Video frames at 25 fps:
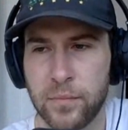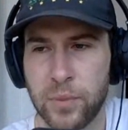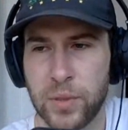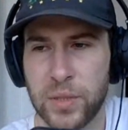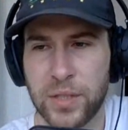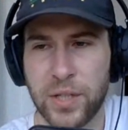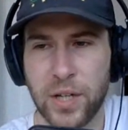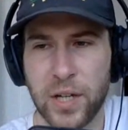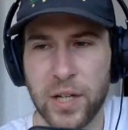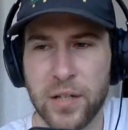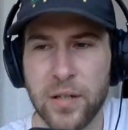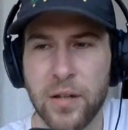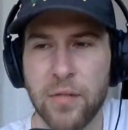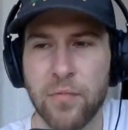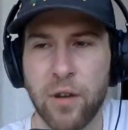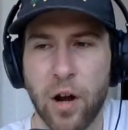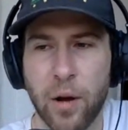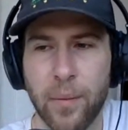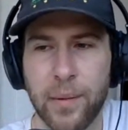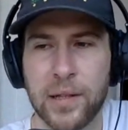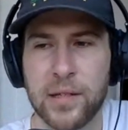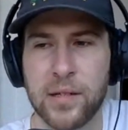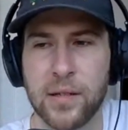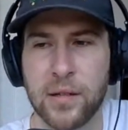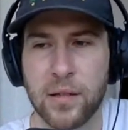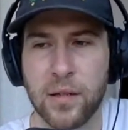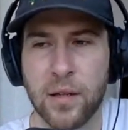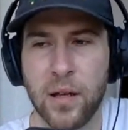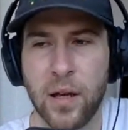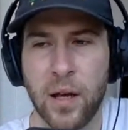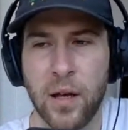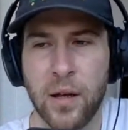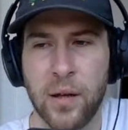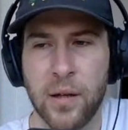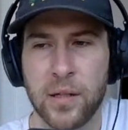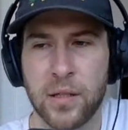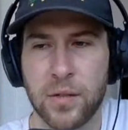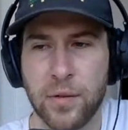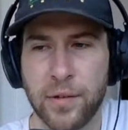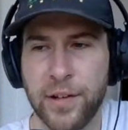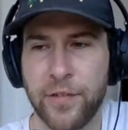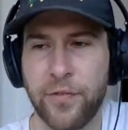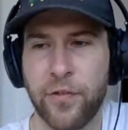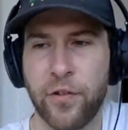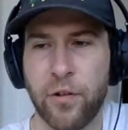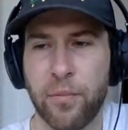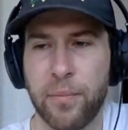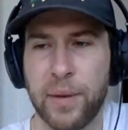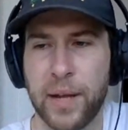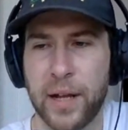Was Justin Robinson,
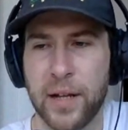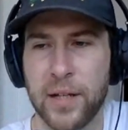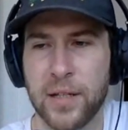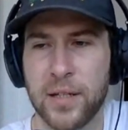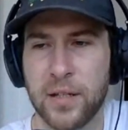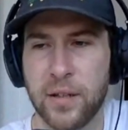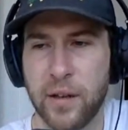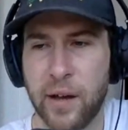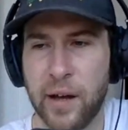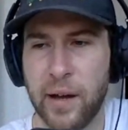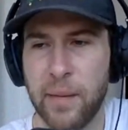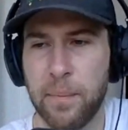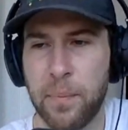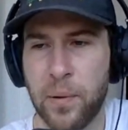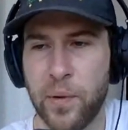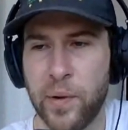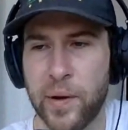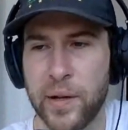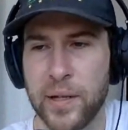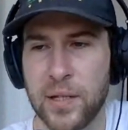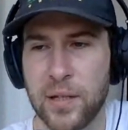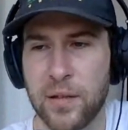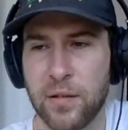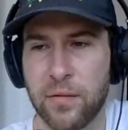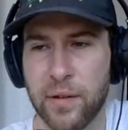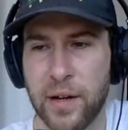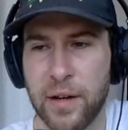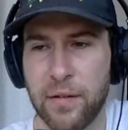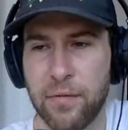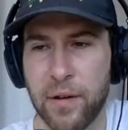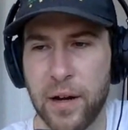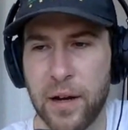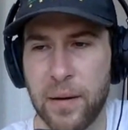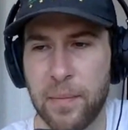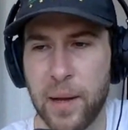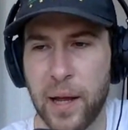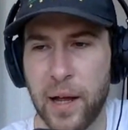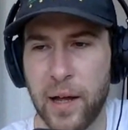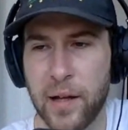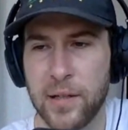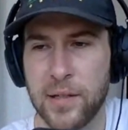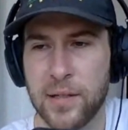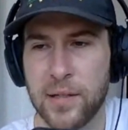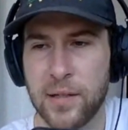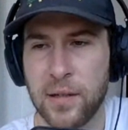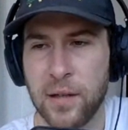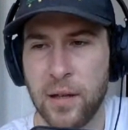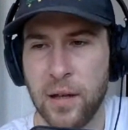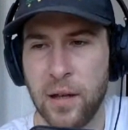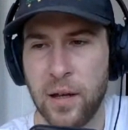24 minutes, nine points, three
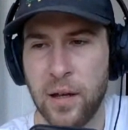rebounds.